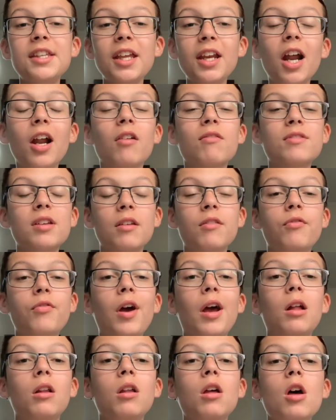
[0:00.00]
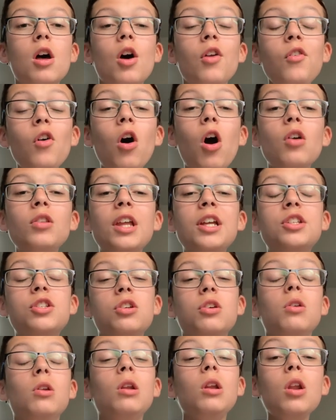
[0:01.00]
out of 10 fail. Not only do
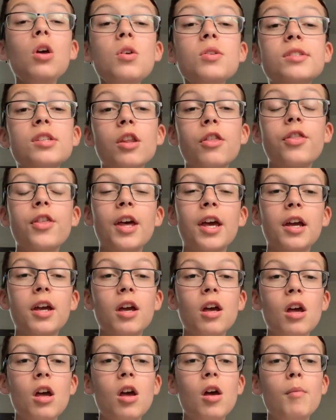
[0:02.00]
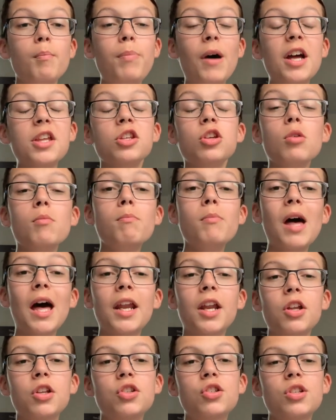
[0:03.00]
you lose the thing, but you
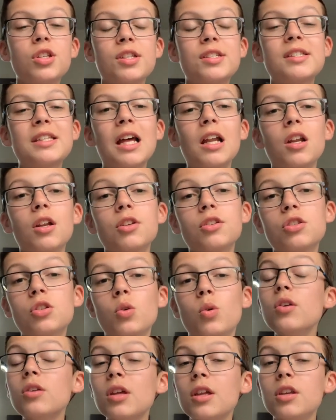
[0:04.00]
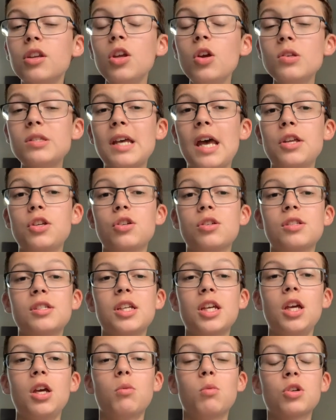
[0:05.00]
manage to sell it to a news
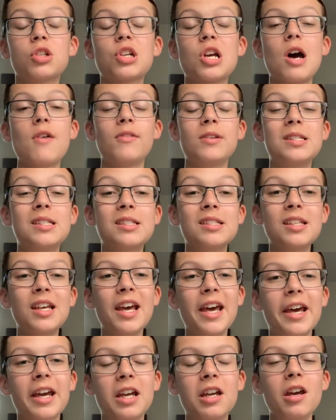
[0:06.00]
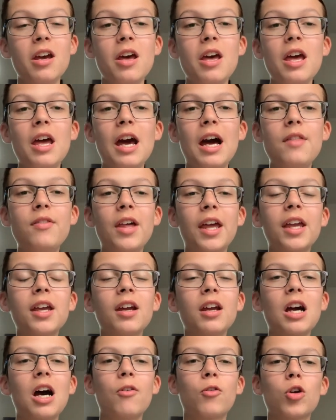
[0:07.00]
agency which covers tech, and they can
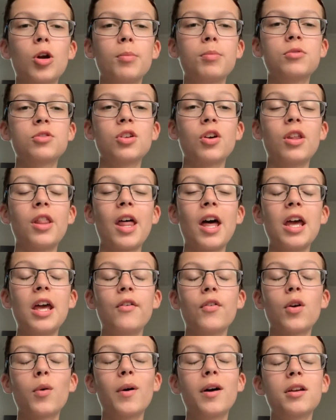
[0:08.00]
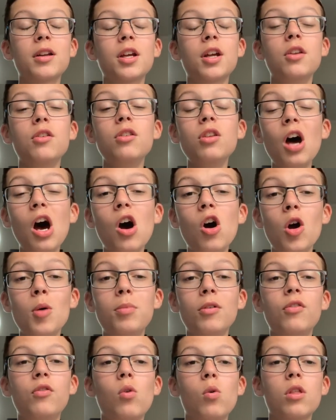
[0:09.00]
cover it so that everyone can know
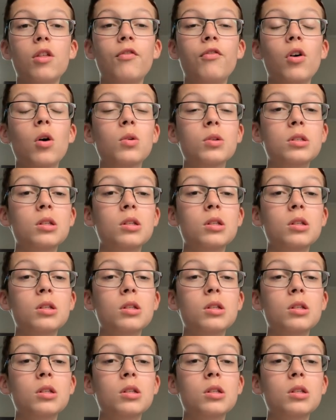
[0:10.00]
before the phone's